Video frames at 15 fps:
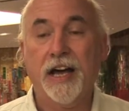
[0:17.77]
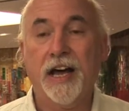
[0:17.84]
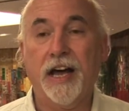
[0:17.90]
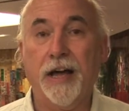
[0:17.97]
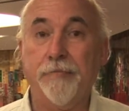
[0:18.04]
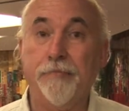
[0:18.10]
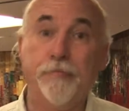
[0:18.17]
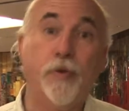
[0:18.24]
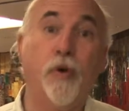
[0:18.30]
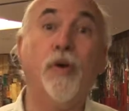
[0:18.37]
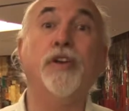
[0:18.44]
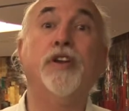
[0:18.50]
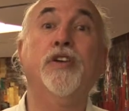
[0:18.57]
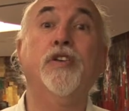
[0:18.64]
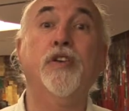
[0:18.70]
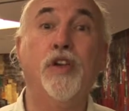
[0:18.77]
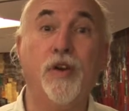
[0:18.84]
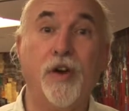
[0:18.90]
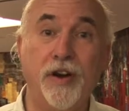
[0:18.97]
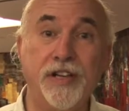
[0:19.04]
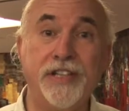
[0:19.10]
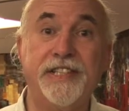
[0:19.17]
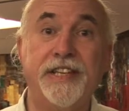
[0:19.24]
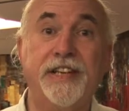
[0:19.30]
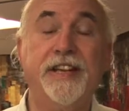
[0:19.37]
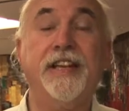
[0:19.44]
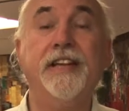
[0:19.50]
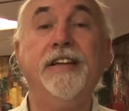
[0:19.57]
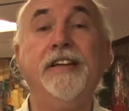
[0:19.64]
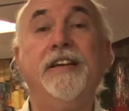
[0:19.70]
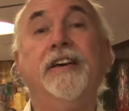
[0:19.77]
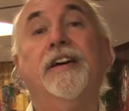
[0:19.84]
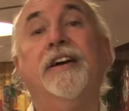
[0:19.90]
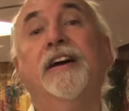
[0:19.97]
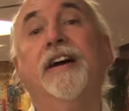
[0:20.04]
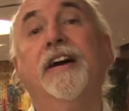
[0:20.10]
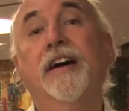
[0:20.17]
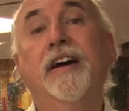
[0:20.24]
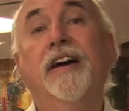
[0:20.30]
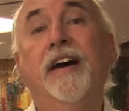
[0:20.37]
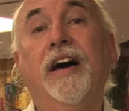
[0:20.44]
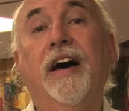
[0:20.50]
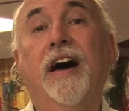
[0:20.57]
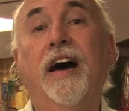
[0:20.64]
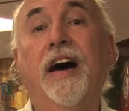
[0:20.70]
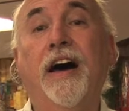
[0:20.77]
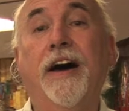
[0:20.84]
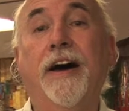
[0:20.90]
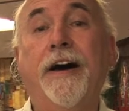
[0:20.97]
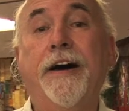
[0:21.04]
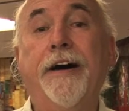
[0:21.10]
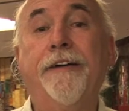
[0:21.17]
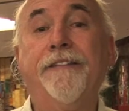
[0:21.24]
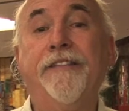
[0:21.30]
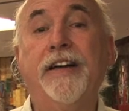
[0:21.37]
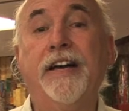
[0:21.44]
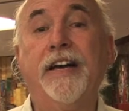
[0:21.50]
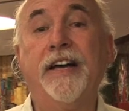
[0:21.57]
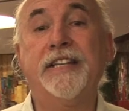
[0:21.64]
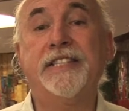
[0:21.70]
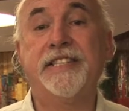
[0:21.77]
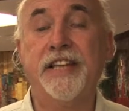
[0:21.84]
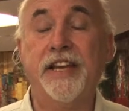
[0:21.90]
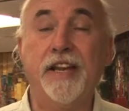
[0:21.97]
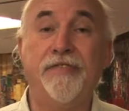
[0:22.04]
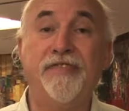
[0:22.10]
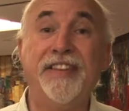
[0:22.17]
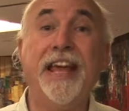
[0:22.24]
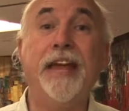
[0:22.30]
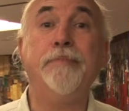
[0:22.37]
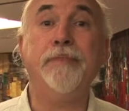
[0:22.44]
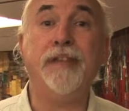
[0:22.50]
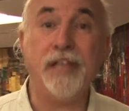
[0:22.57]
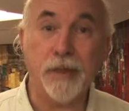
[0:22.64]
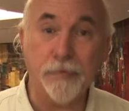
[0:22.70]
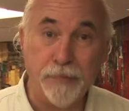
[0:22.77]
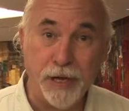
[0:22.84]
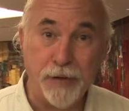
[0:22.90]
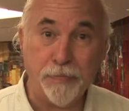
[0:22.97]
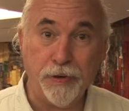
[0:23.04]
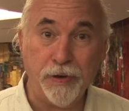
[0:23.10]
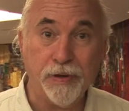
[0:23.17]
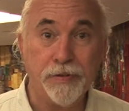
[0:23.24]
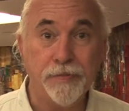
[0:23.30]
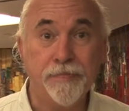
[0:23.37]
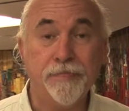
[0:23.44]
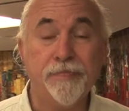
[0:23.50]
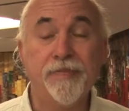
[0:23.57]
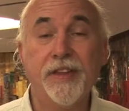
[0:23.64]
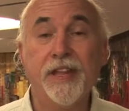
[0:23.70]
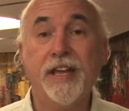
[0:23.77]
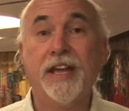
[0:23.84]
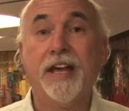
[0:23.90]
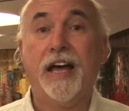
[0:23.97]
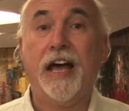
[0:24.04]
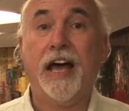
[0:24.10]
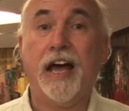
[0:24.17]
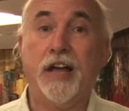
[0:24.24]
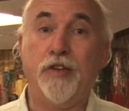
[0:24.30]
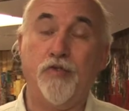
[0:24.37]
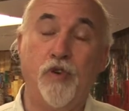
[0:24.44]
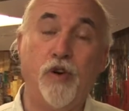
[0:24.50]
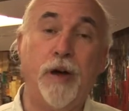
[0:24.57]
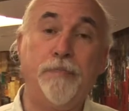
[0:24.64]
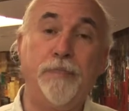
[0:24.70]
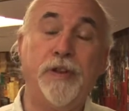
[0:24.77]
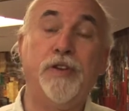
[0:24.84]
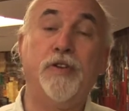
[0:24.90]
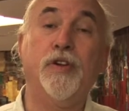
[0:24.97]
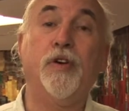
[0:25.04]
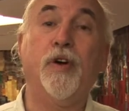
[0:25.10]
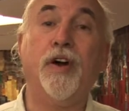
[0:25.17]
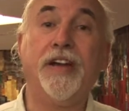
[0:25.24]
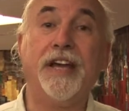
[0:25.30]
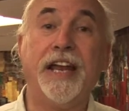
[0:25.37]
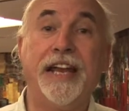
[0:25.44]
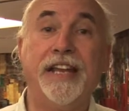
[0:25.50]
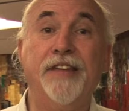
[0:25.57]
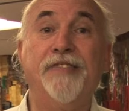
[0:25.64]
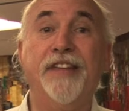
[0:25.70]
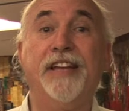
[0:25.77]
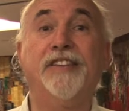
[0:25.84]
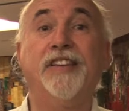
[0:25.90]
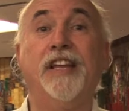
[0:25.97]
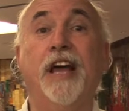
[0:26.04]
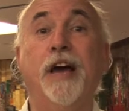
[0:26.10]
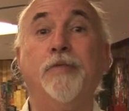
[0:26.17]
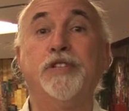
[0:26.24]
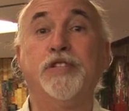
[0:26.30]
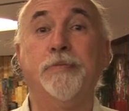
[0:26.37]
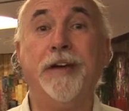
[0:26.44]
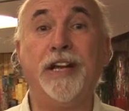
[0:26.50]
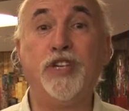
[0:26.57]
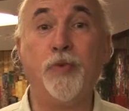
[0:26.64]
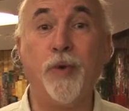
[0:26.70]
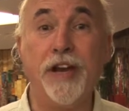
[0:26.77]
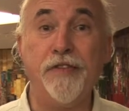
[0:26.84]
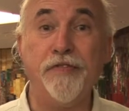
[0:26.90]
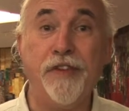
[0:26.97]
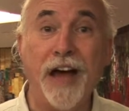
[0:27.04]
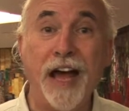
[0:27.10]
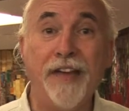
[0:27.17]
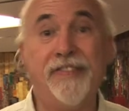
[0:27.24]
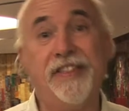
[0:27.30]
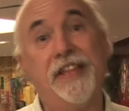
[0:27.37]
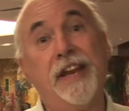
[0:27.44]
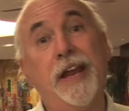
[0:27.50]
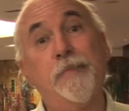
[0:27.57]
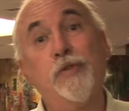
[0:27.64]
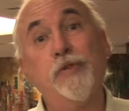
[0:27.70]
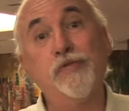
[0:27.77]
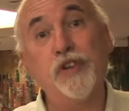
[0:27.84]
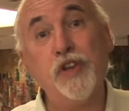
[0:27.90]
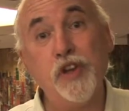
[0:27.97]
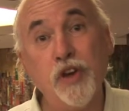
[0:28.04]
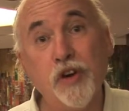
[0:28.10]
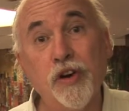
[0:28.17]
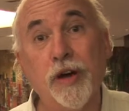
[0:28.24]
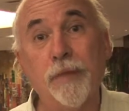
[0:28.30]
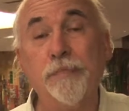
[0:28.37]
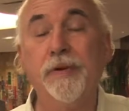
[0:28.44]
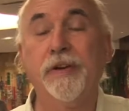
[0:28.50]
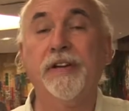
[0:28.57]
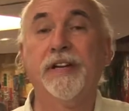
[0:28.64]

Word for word: I'm born in New York City, uh, a city of 10 million people. I grew up in New York and I lived there till I was about 25 and then I moved to Europe.